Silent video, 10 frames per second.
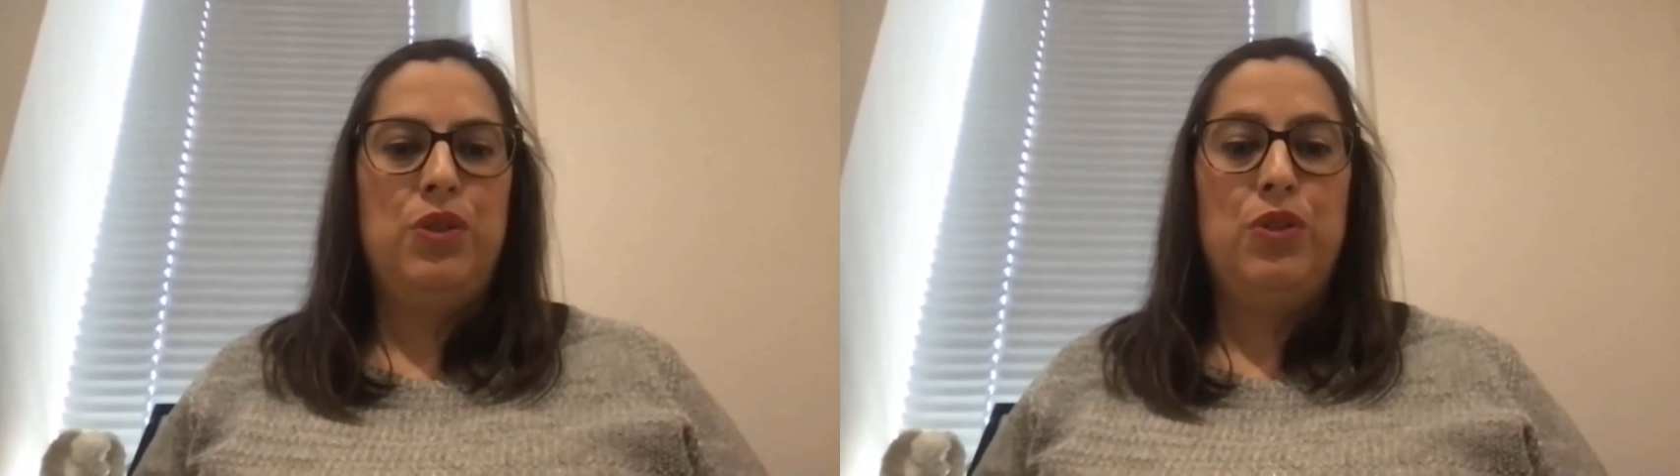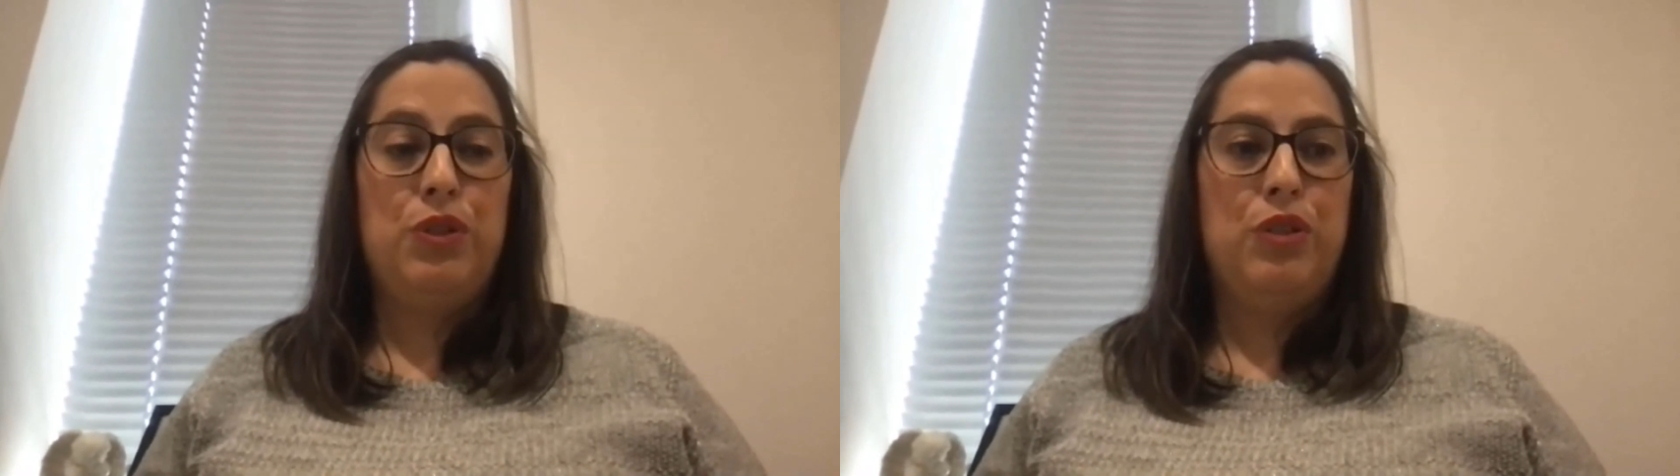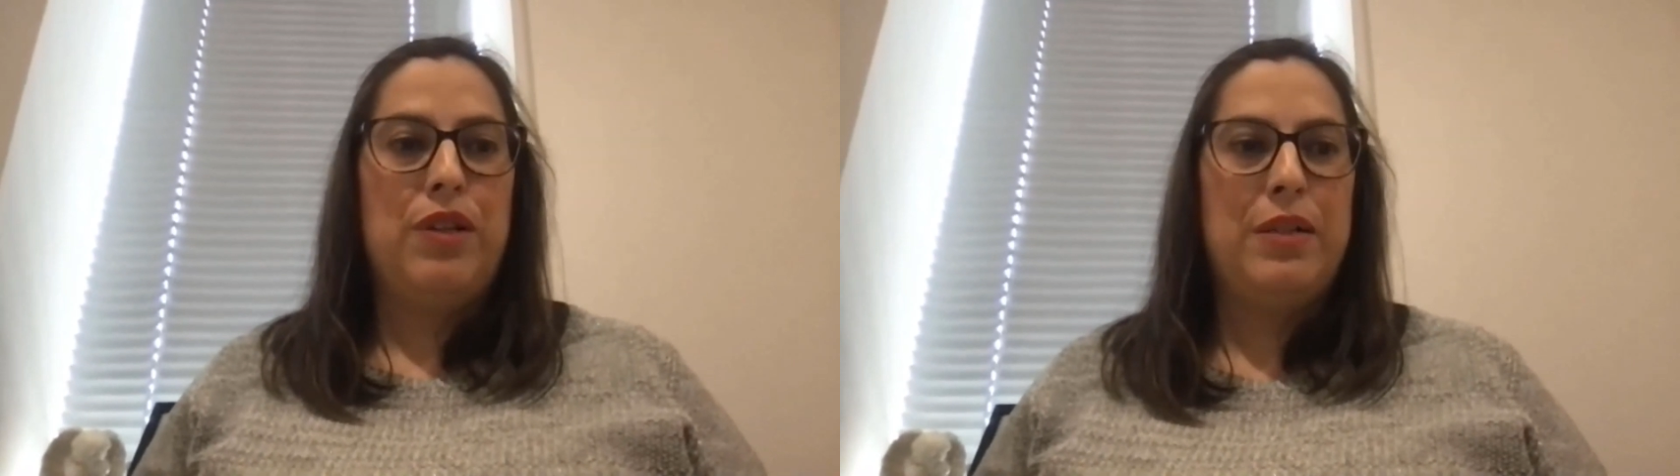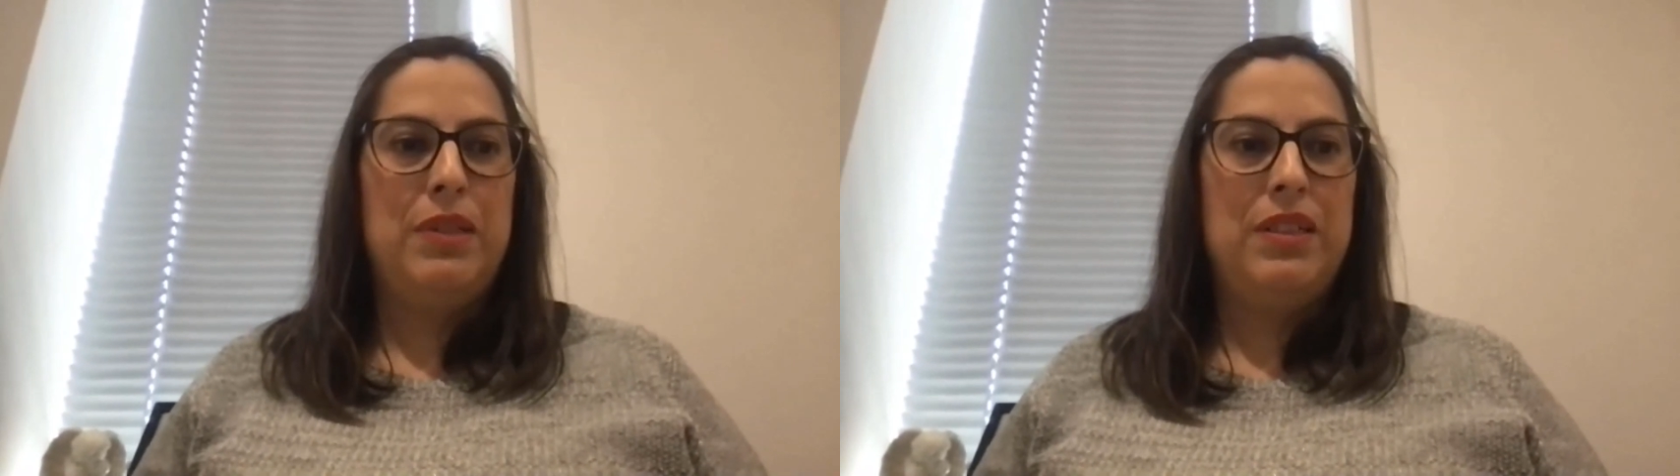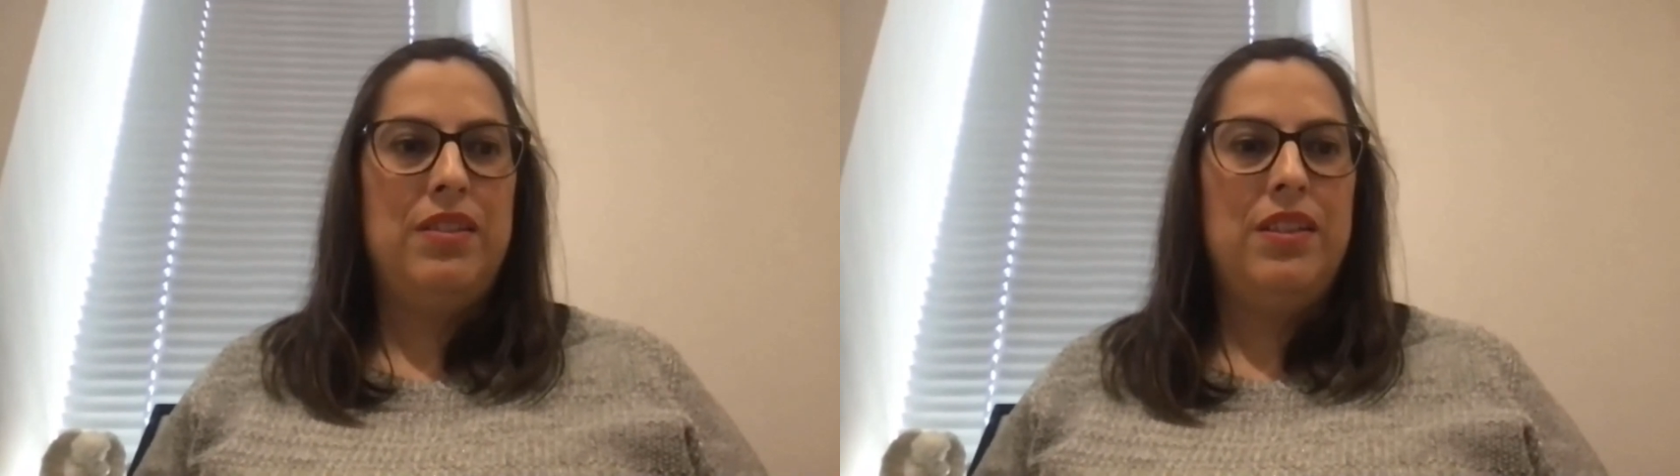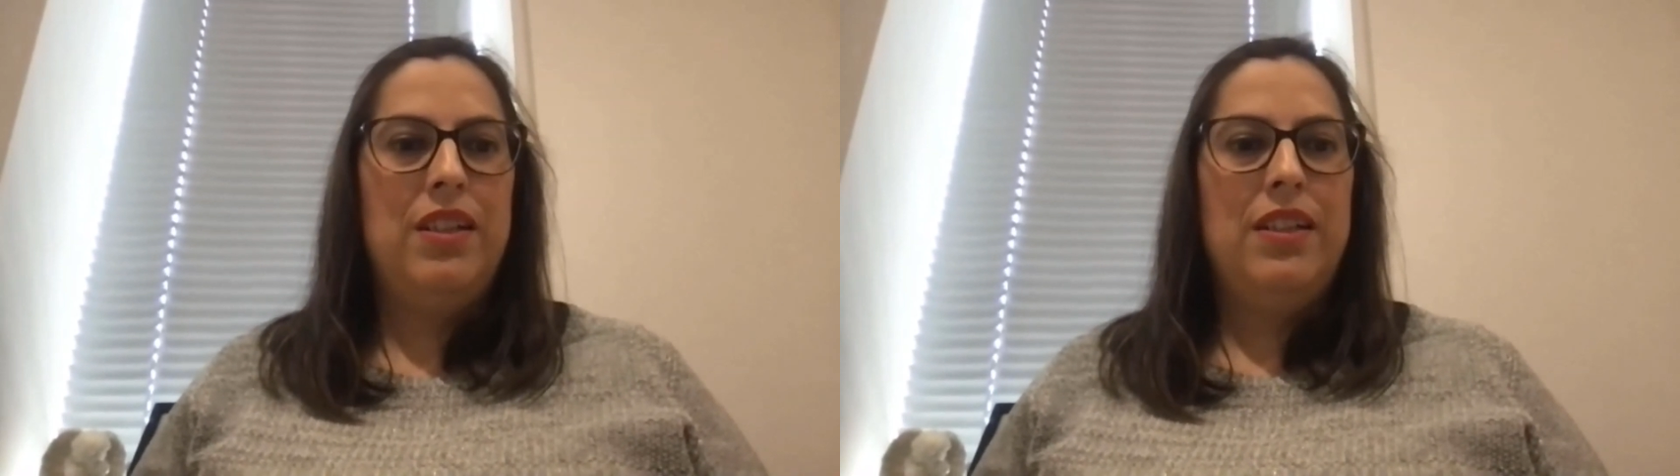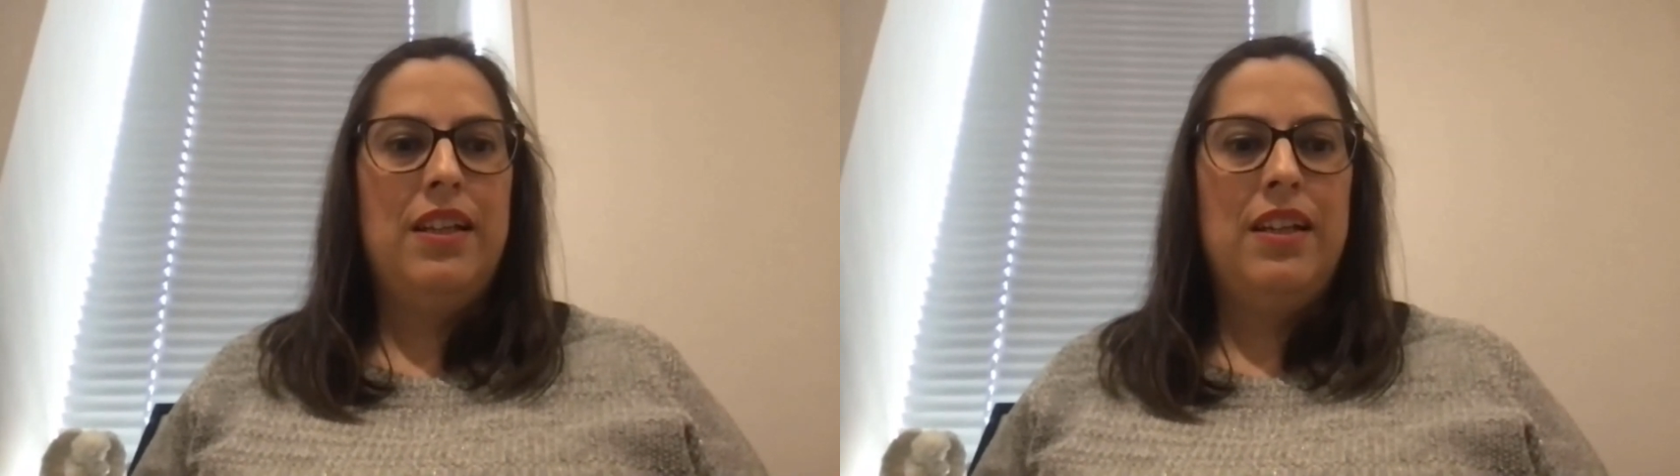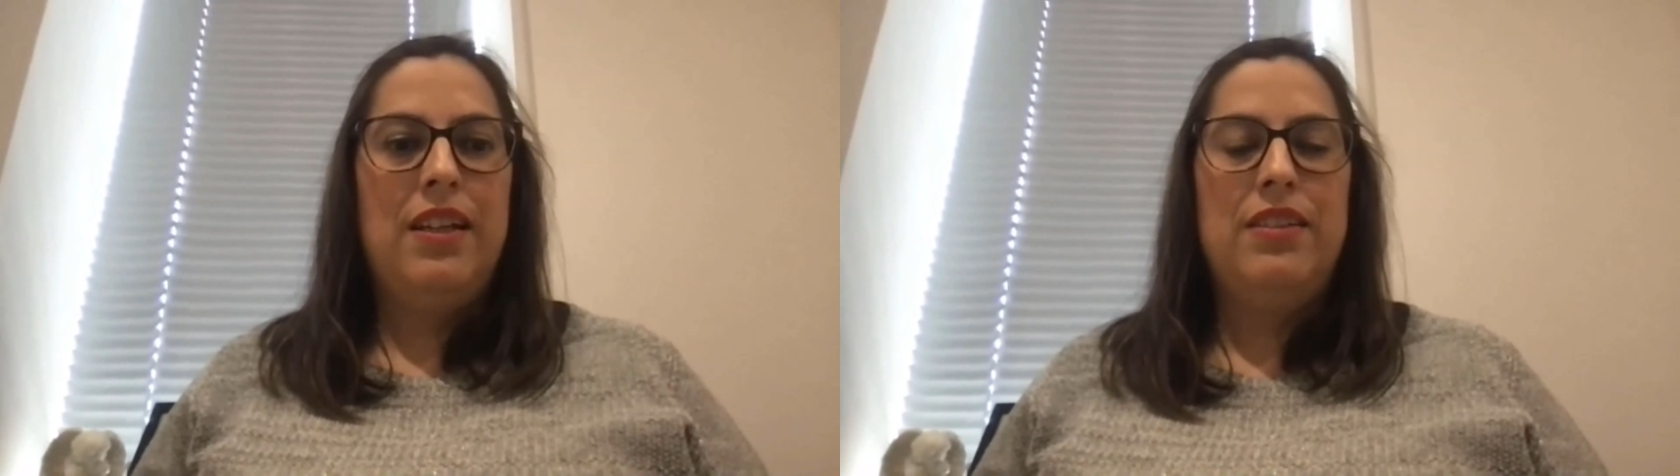your requirements.
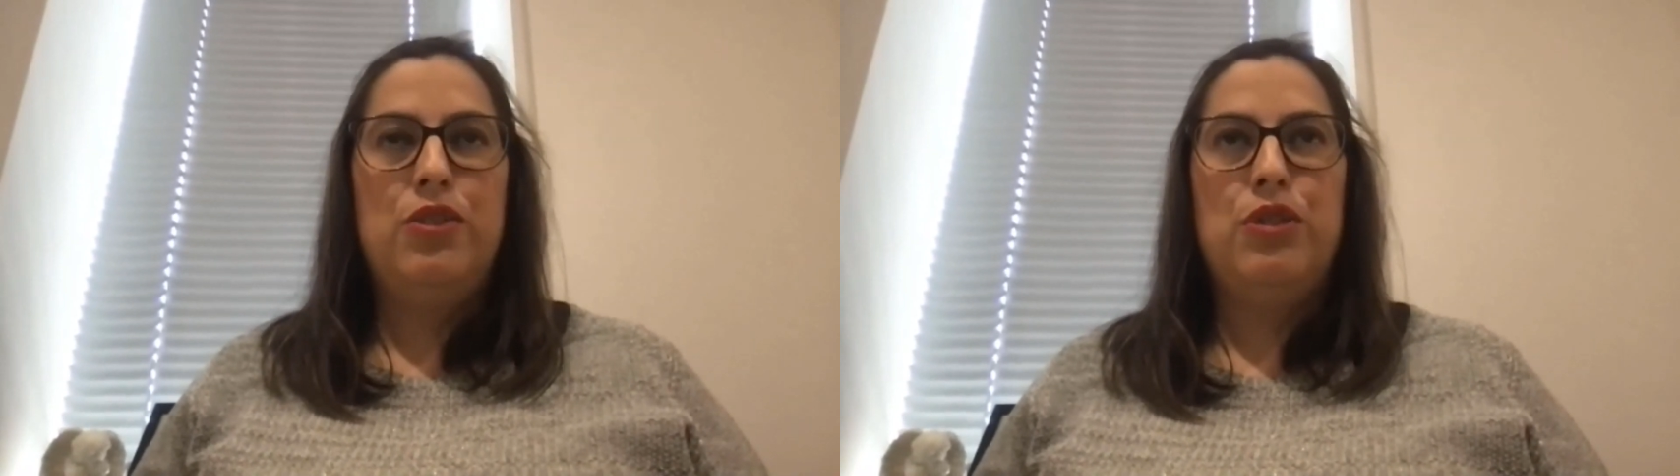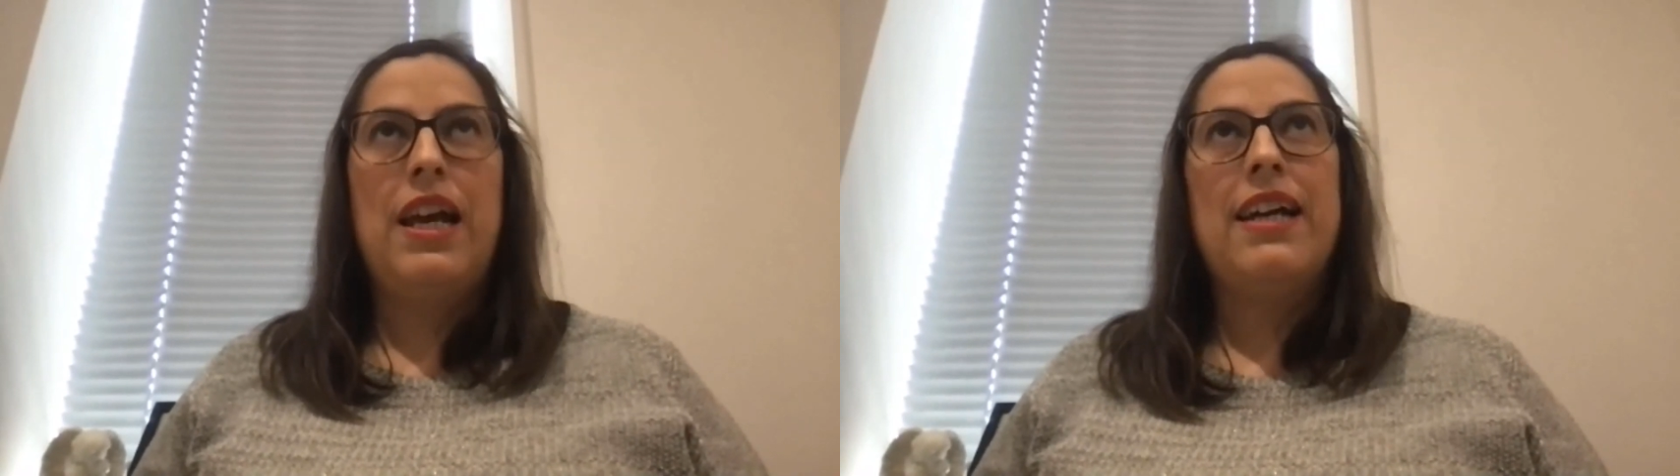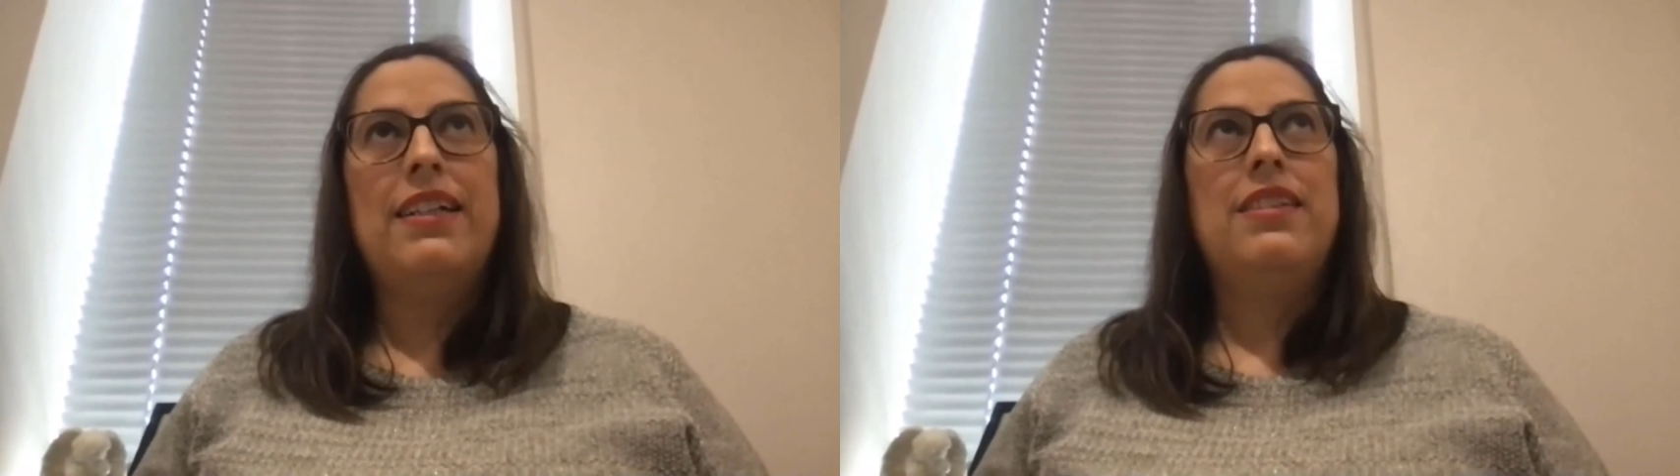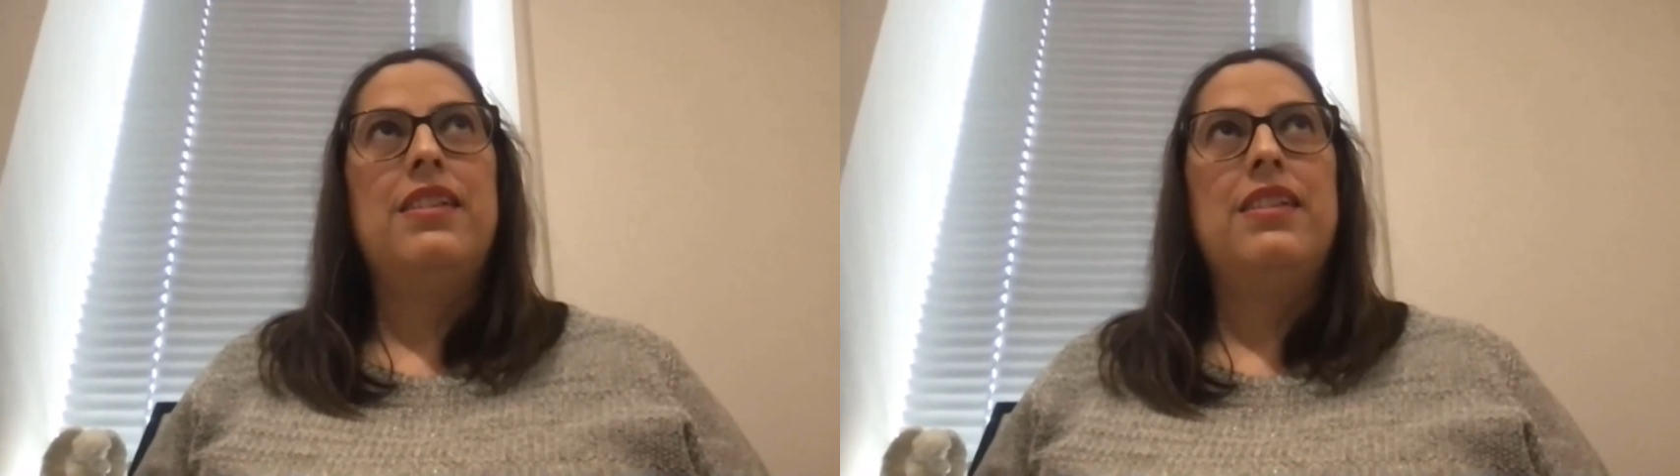The React